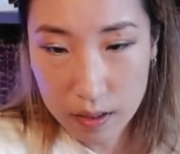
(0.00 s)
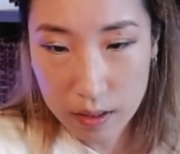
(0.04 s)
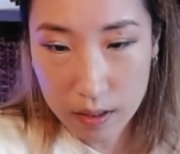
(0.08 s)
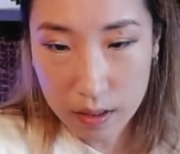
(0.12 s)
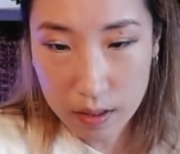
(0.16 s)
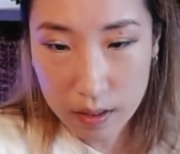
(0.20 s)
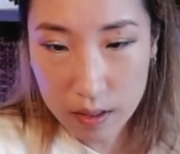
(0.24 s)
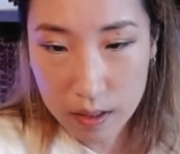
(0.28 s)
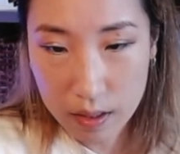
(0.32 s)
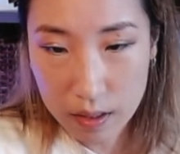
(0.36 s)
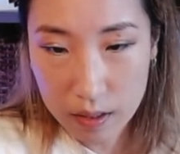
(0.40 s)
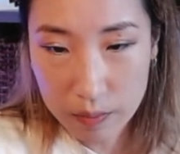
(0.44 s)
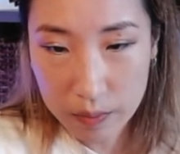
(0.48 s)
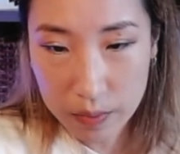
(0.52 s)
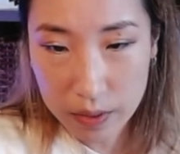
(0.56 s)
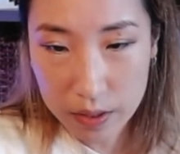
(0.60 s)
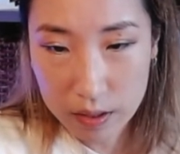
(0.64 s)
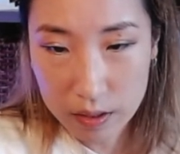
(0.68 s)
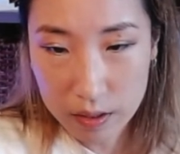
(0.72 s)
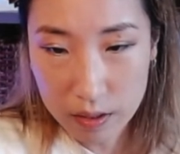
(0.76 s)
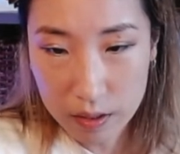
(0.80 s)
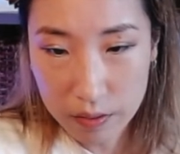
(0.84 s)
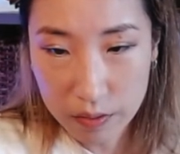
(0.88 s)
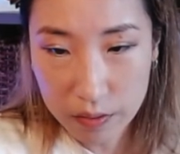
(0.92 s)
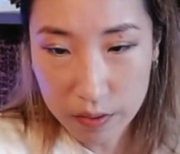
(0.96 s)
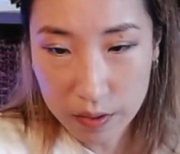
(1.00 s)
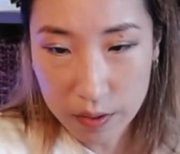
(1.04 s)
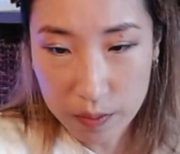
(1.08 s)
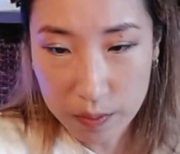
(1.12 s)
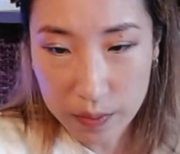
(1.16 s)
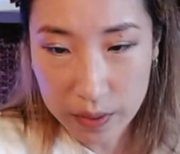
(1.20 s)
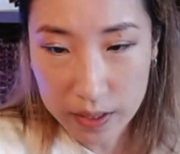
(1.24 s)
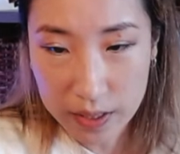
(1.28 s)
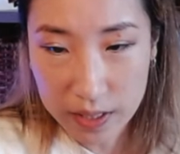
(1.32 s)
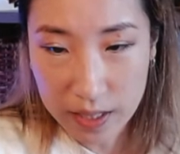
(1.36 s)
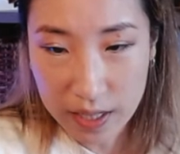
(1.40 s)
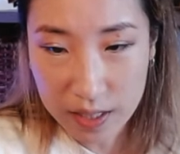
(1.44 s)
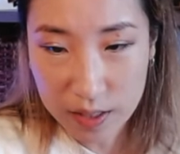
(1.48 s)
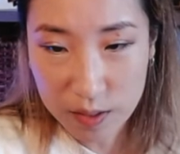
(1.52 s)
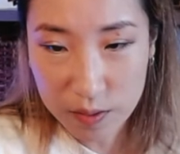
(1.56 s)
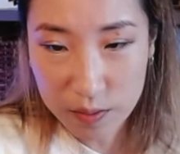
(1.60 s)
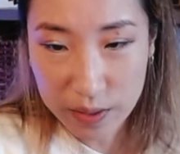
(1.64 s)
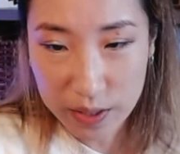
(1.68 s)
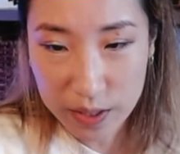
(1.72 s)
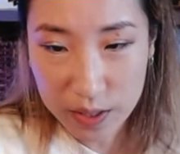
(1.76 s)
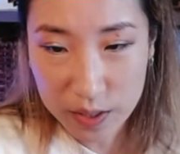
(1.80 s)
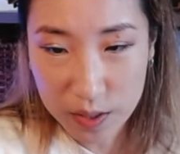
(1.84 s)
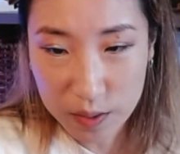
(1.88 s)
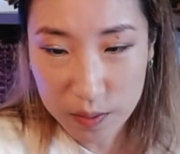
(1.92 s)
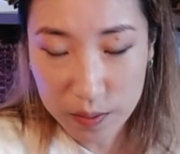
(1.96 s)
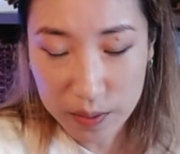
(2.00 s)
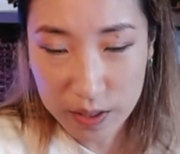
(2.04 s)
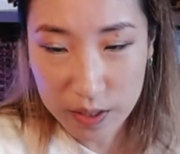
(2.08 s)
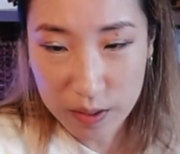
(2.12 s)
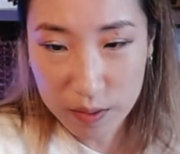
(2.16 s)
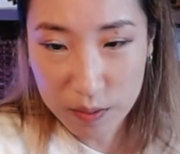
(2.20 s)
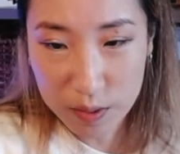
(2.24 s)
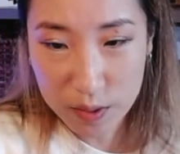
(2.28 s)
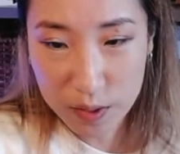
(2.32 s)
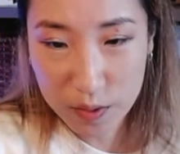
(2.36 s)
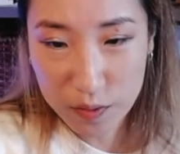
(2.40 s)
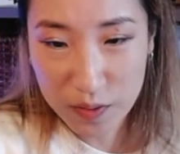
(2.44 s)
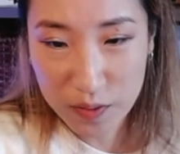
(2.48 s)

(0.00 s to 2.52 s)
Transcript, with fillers: I cut myself with my dad's razor when I was